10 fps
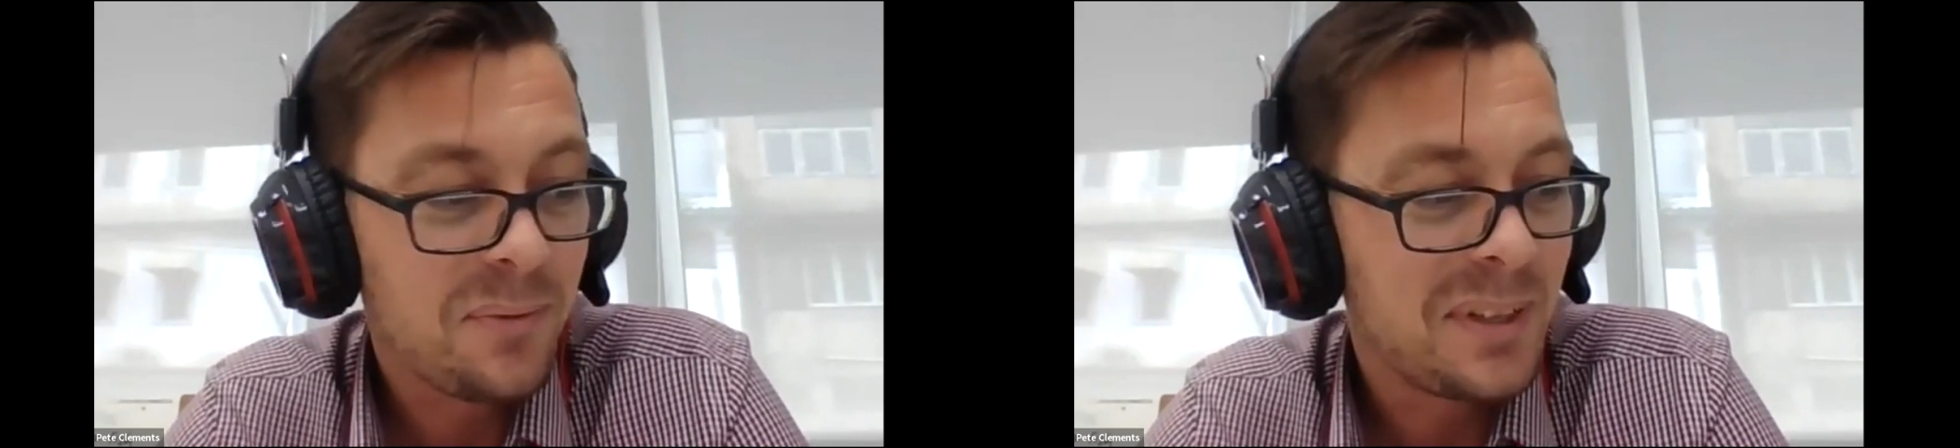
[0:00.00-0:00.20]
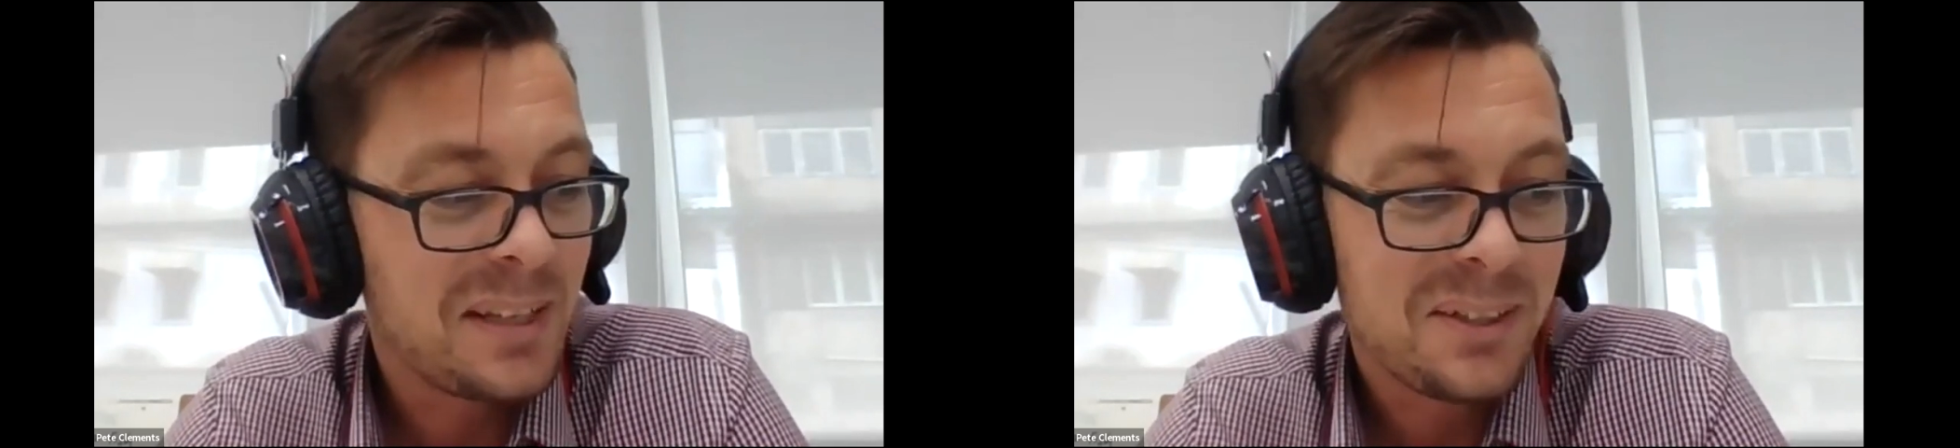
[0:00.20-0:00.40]

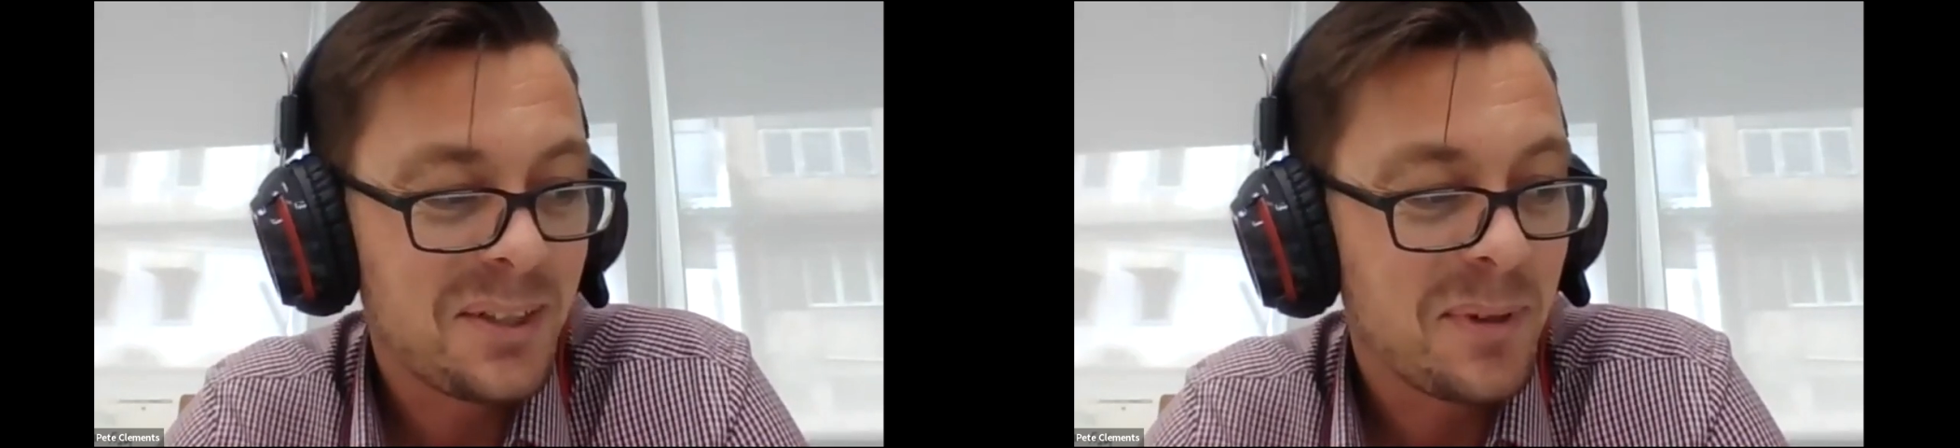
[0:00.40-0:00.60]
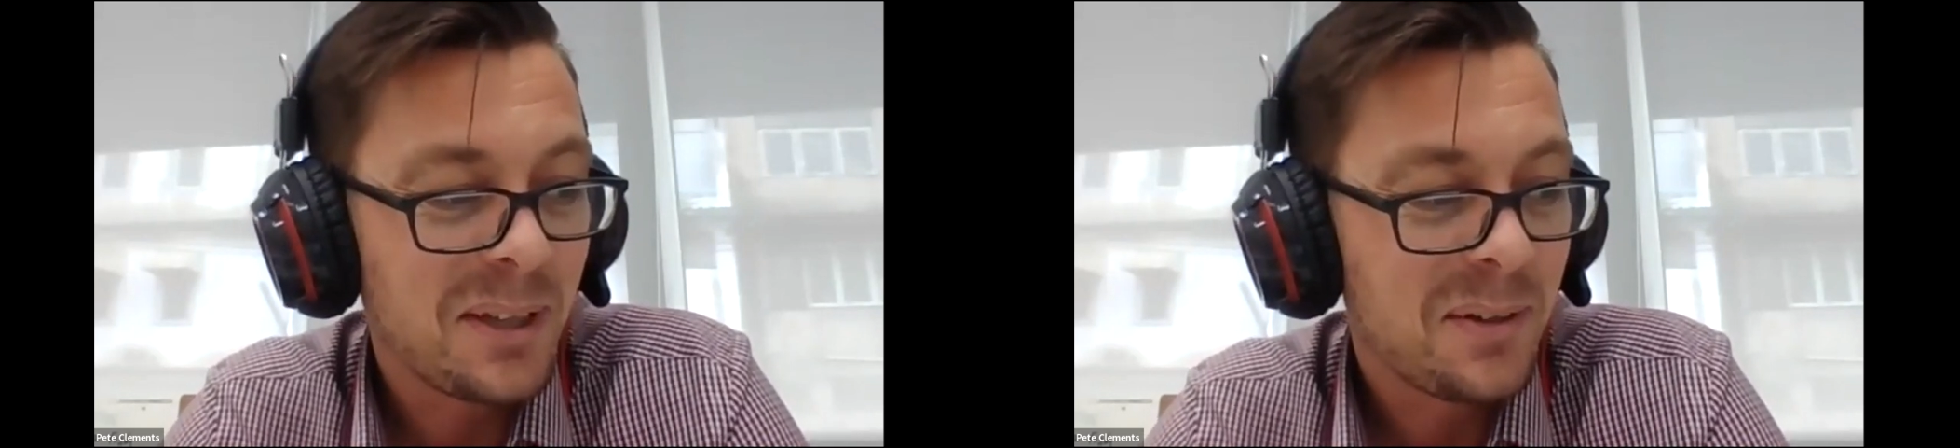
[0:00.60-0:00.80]
so that was
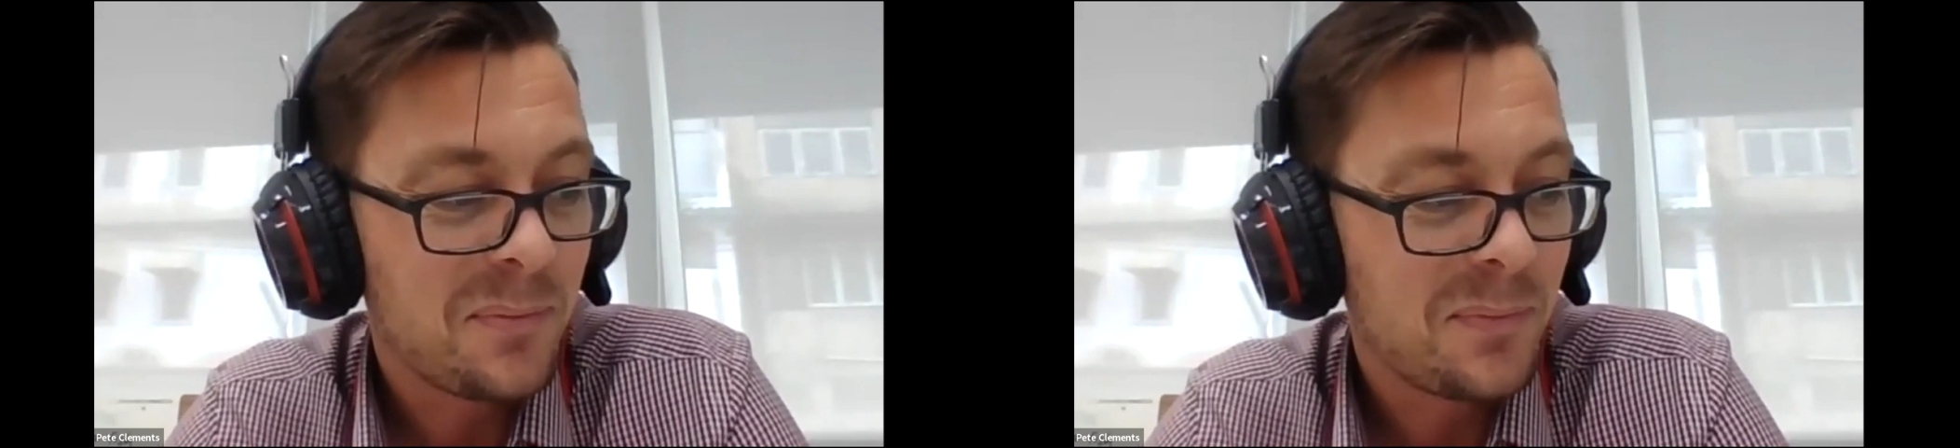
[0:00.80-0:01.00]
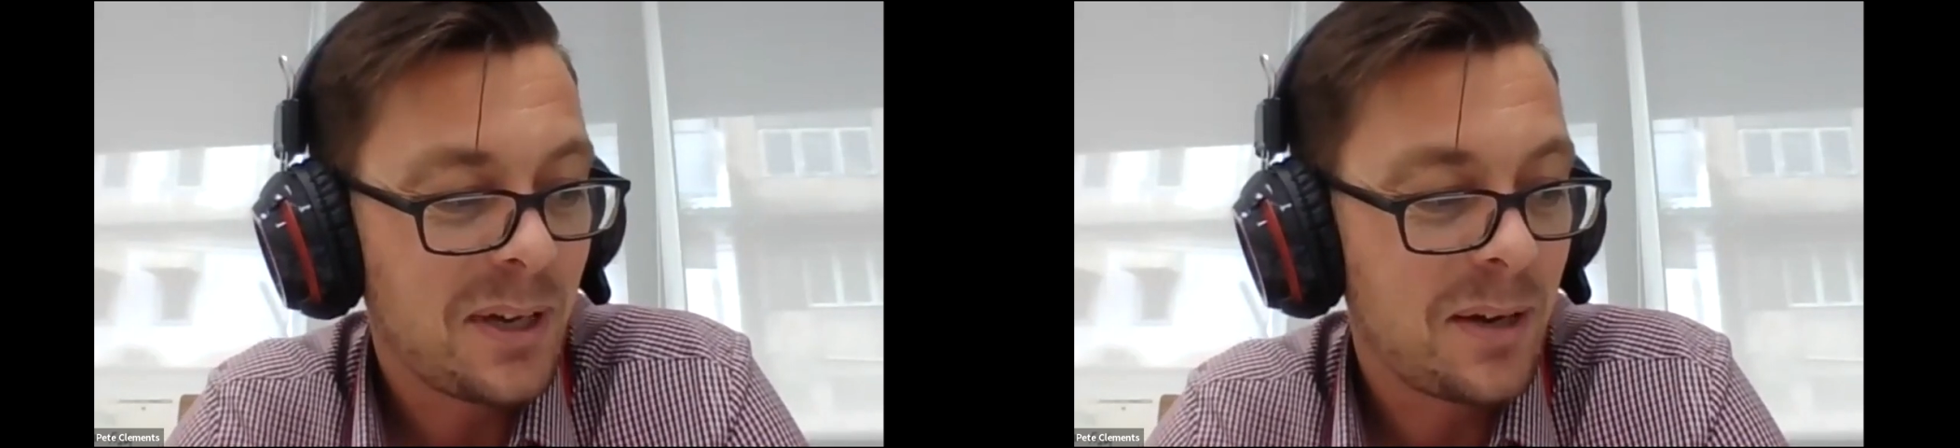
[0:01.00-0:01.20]
definitely
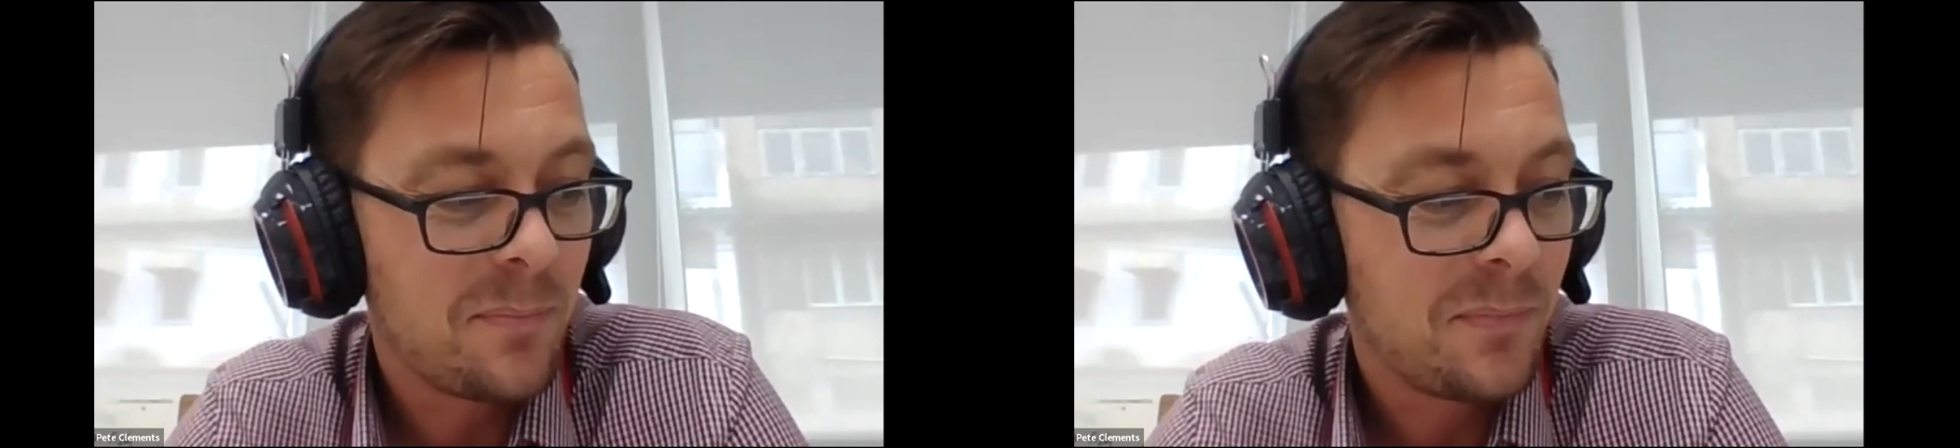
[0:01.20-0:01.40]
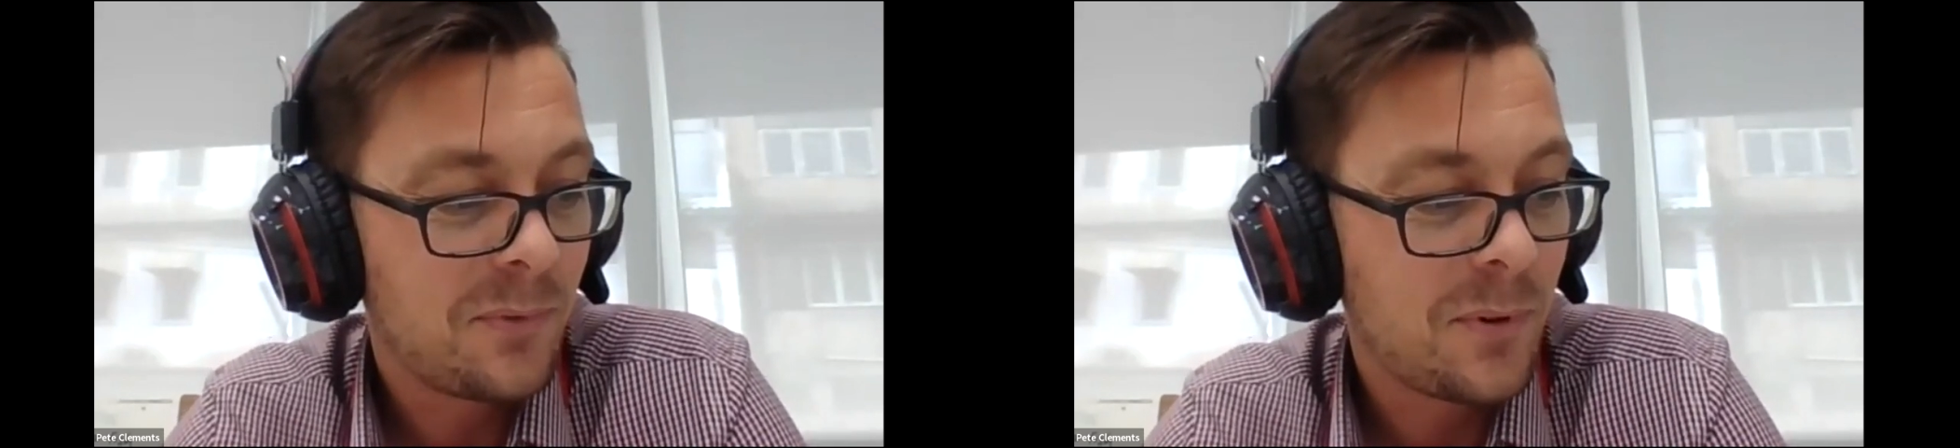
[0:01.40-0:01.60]

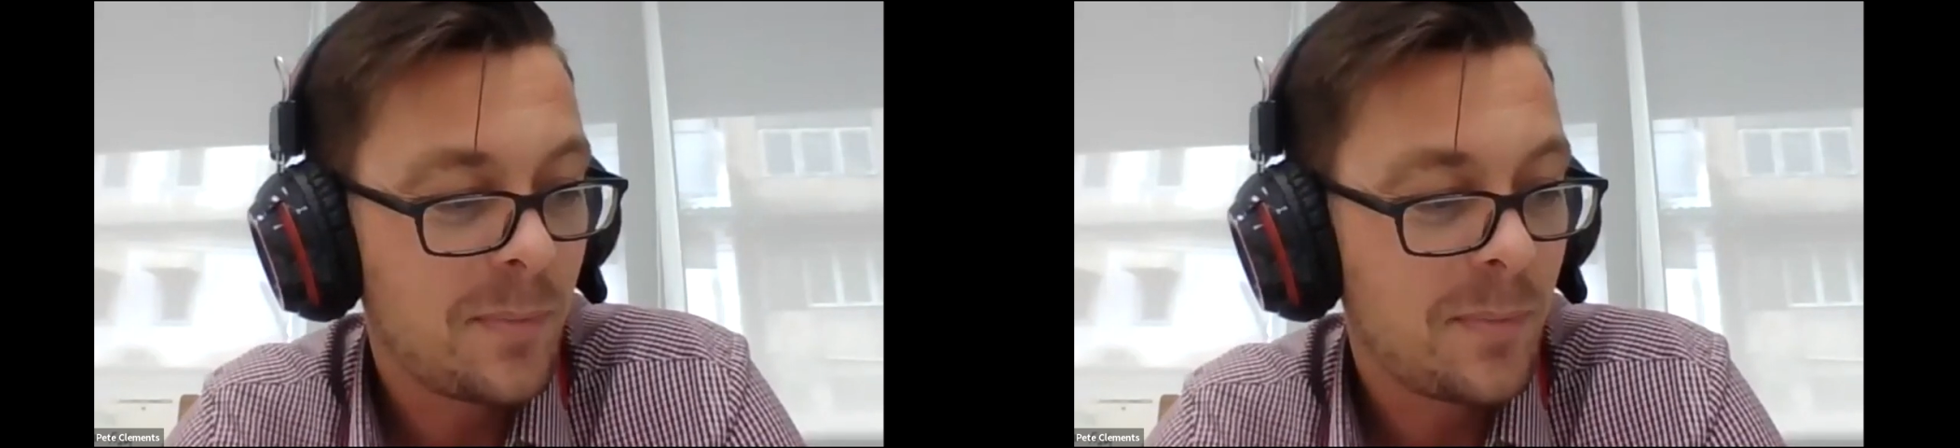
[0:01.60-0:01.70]
similar